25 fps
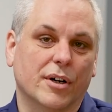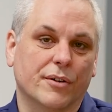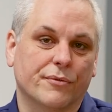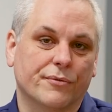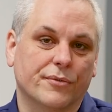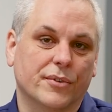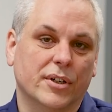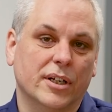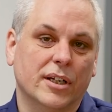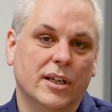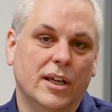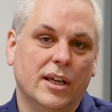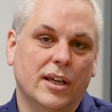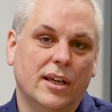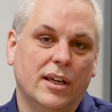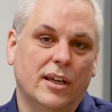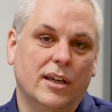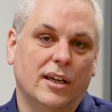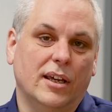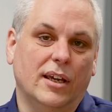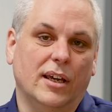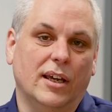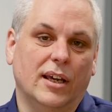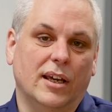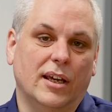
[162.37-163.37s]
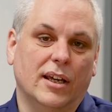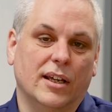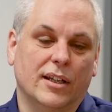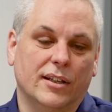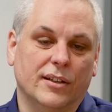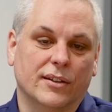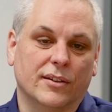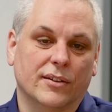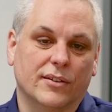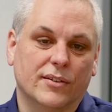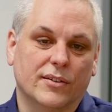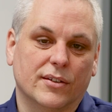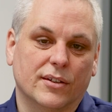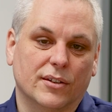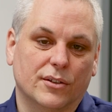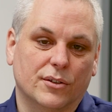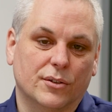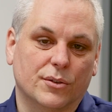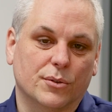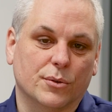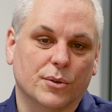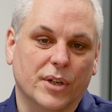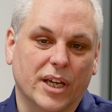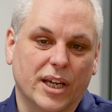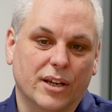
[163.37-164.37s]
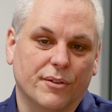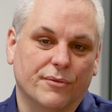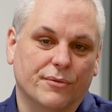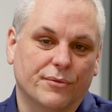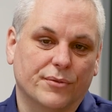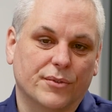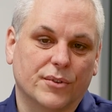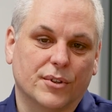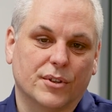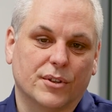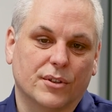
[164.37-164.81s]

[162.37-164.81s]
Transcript: buffer, and to have